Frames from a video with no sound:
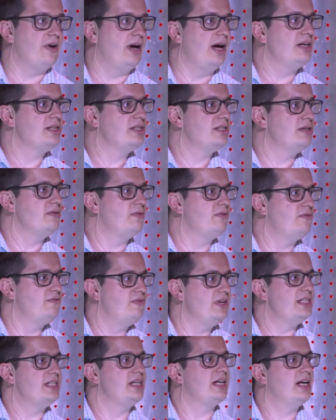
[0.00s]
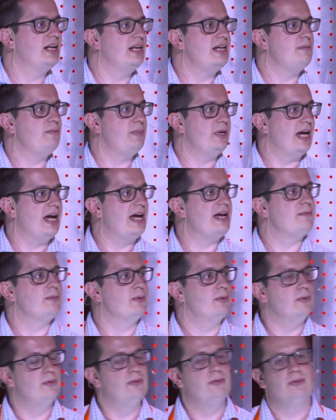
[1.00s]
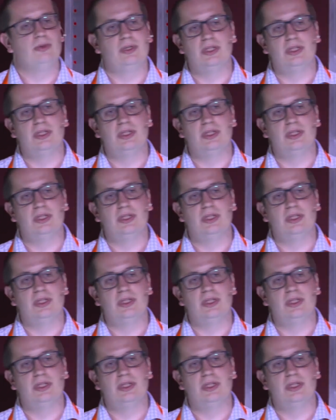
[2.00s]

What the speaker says: us to physically be able